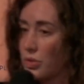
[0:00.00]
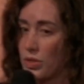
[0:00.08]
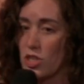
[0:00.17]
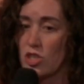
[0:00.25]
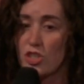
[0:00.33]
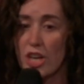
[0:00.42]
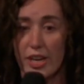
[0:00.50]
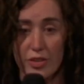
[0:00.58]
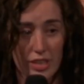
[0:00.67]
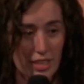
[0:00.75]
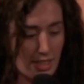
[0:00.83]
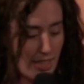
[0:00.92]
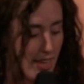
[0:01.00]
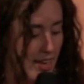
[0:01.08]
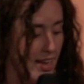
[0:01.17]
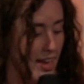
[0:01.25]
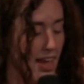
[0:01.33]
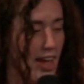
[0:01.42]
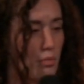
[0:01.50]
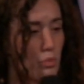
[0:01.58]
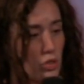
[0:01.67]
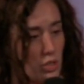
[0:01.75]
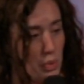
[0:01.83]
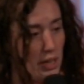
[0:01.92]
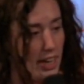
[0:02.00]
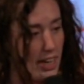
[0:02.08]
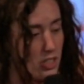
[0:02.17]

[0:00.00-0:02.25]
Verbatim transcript: which is generous and multiplying.